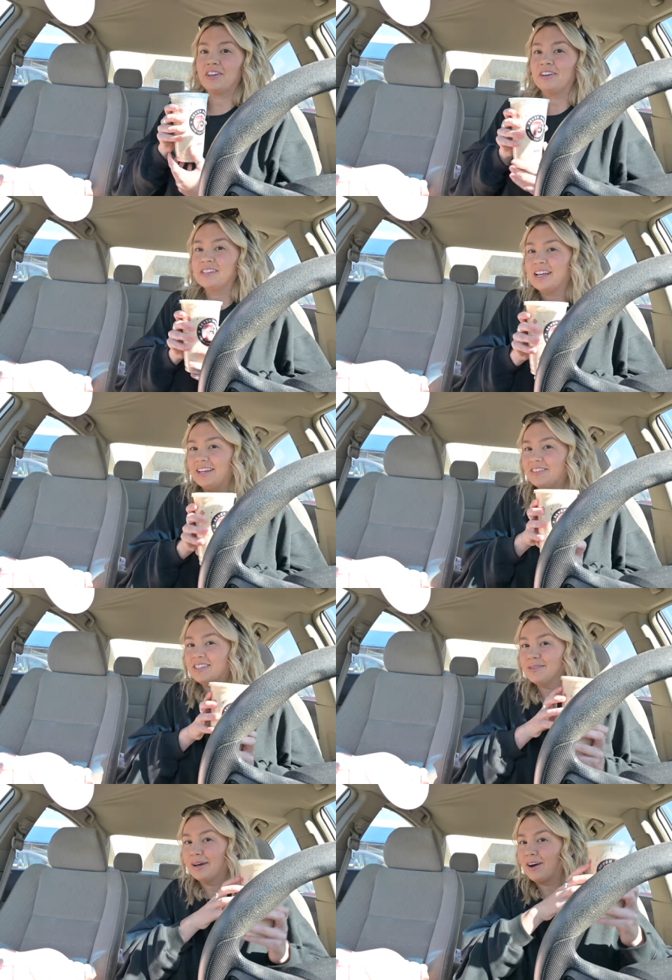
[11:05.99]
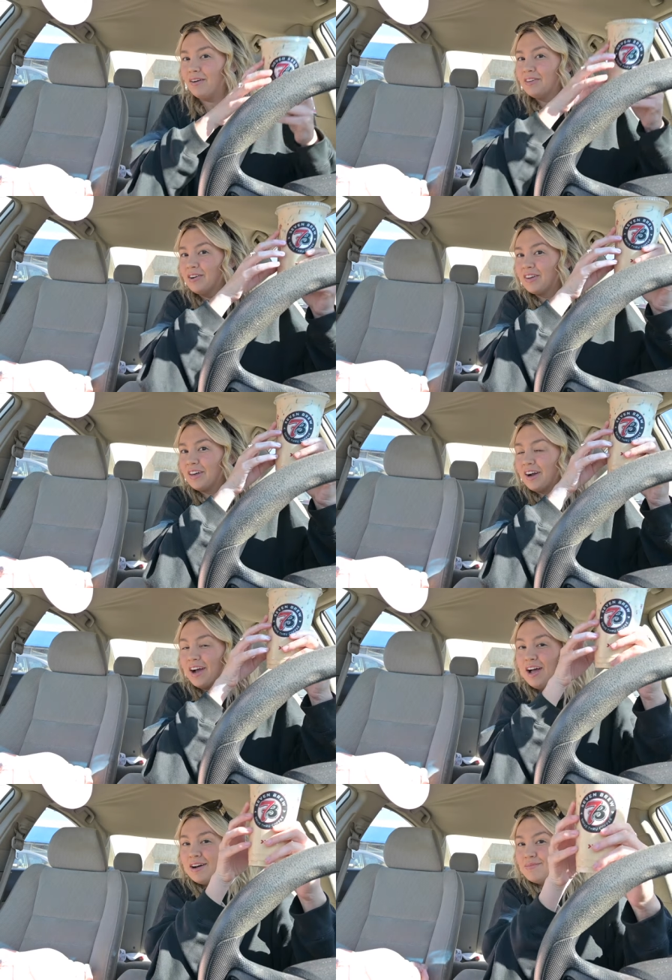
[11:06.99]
Like you guys can't even see my coffee over there.